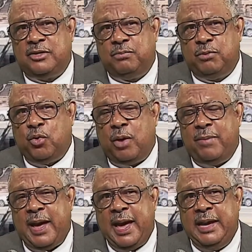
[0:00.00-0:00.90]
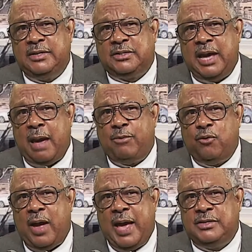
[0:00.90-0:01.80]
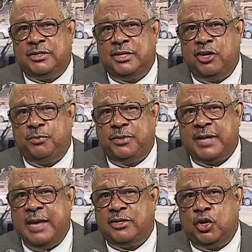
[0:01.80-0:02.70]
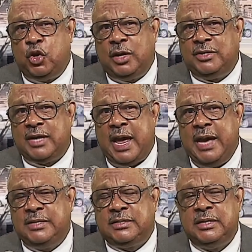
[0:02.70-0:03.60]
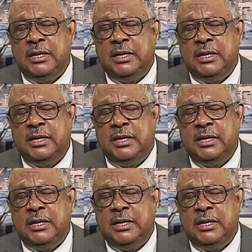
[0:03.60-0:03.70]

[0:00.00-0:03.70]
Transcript: Moabites, Amorites, Jebusites, Girgashites,